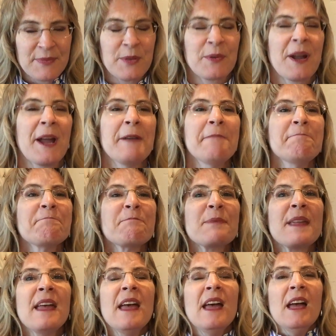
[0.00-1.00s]
Okay.
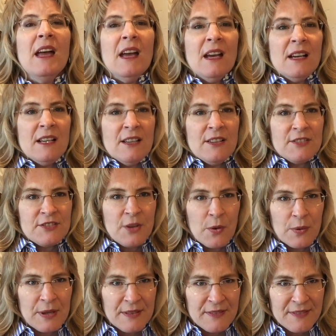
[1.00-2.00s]

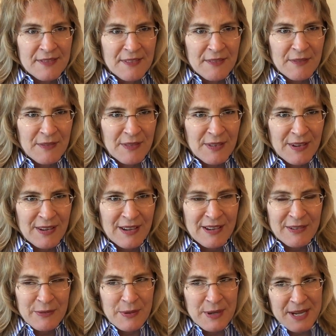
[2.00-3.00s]
So
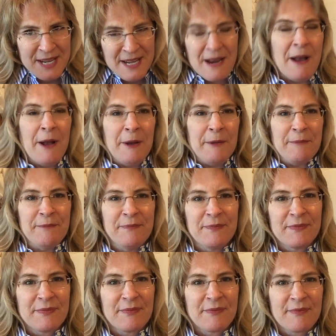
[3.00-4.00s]
we, um,
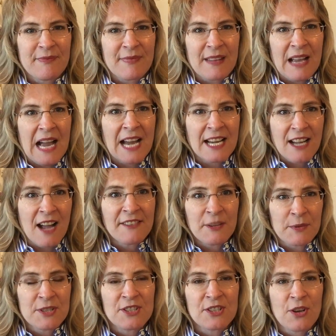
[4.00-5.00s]
I got
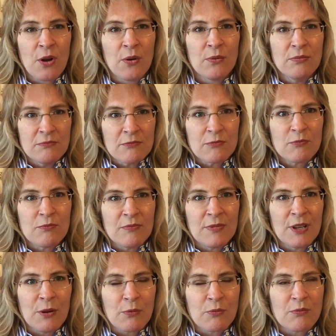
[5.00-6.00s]
that we should go,
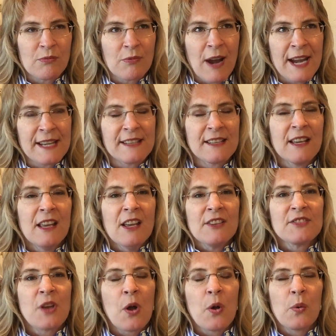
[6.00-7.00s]
you know, right.
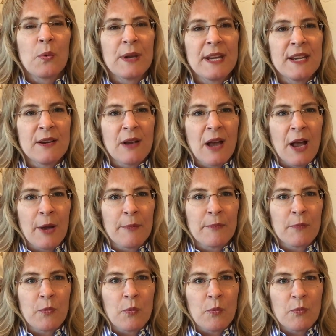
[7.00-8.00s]
So we
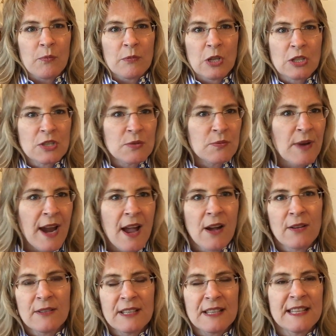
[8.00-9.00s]
um, looked
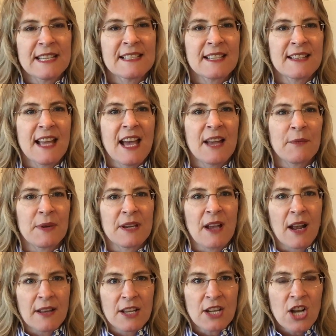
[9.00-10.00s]
around and things like that. We
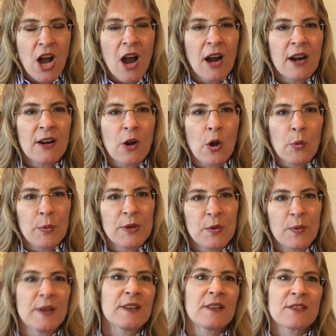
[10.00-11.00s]
got in the car, opened
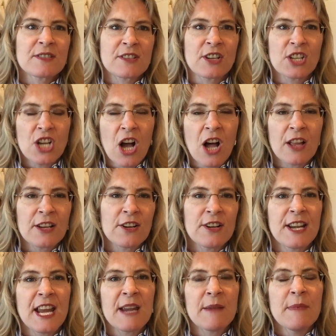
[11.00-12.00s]
the windows, started calling
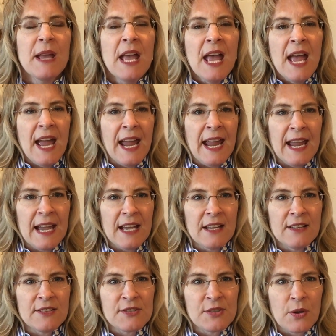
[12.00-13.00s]
her name.
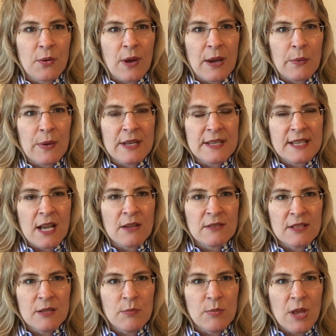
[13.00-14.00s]
And so I went down
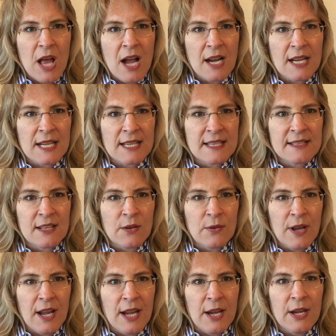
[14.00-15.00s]
to the block and I said,
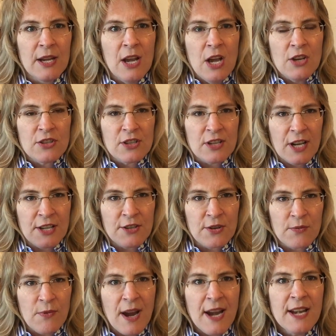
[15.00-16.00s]
okay, should I
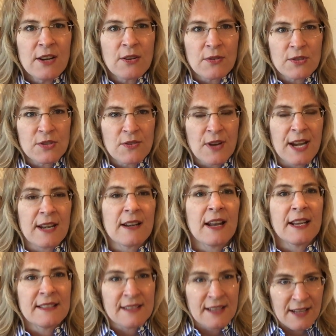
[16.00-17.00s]
turn right or go straight?
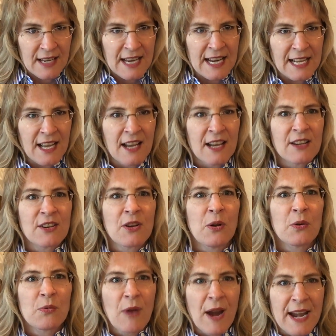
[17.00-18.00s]
I said, and I got to
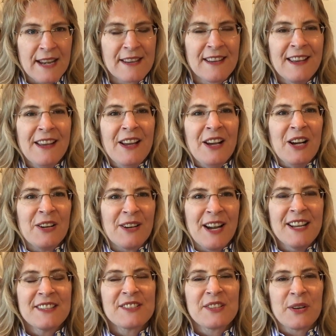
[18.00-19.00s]
go right. All
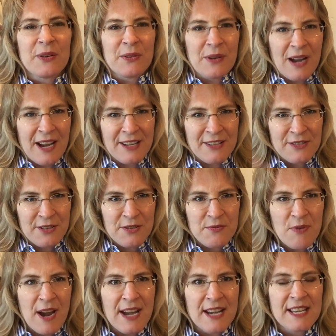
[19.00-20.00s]
right. So I
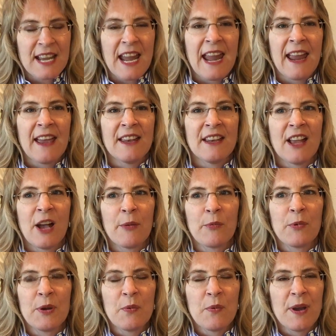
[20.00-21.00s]
turned right and
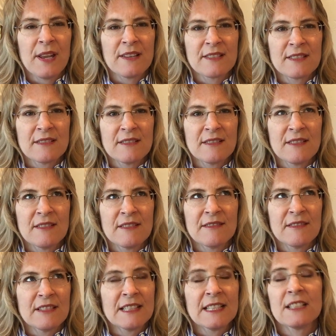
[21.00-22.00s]
um, we went
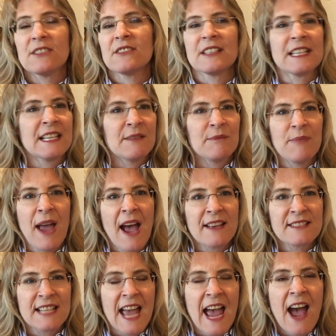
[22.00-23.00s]
literally
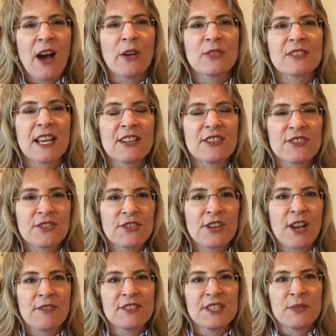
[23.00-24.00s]
passed a house, and sure
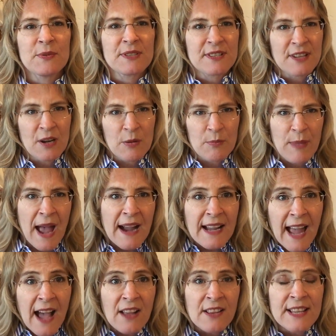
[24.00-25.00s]
enough, she was in our
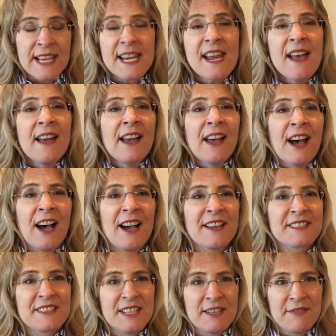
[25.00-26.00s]
back alley
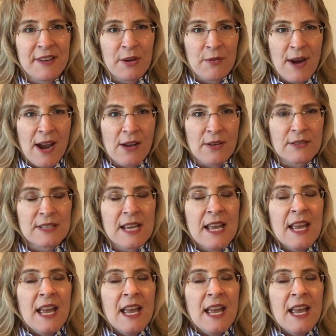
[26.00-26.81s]
uh, sniffing around.